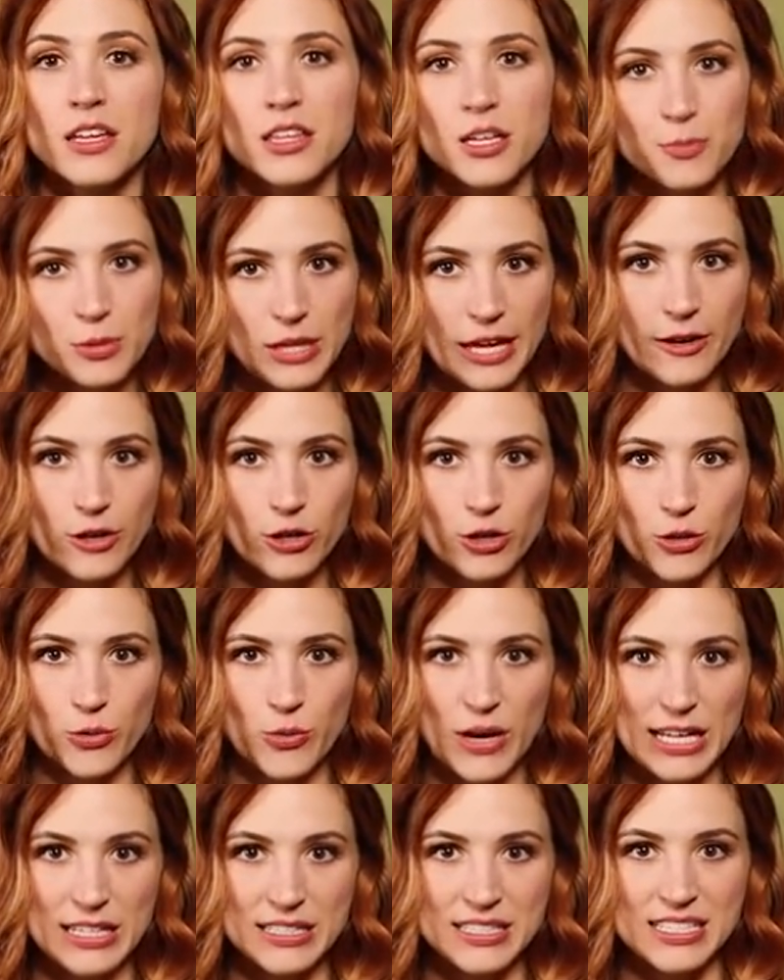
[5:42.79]
The player who
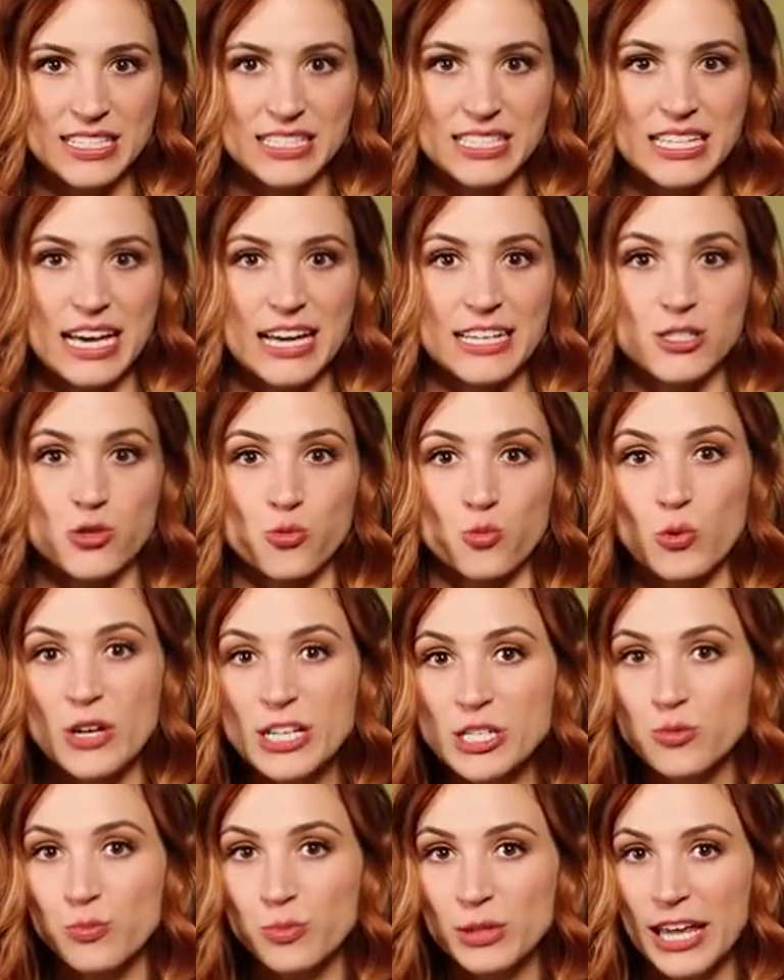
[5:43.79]
wins decides
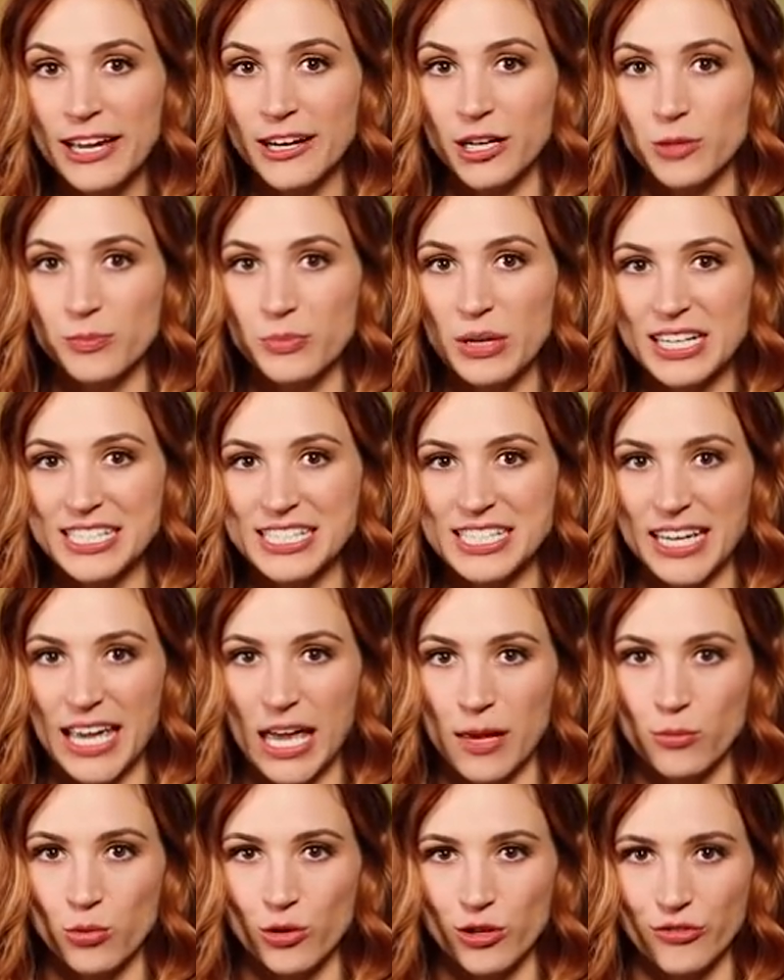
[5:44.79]
which player picks a
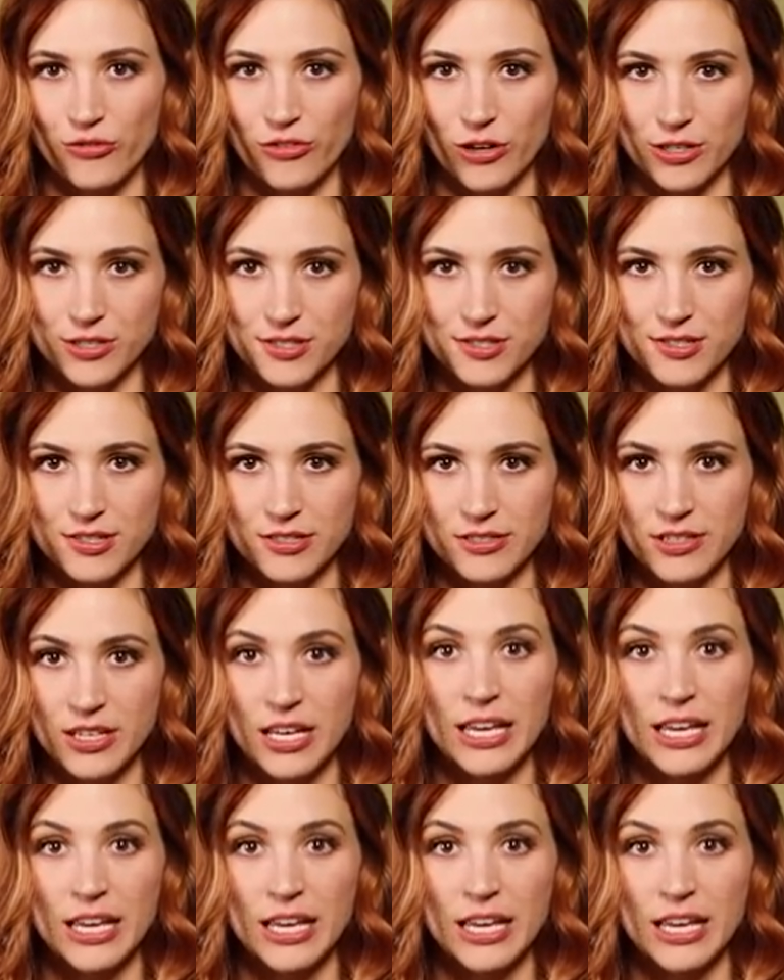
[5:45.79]
game board first.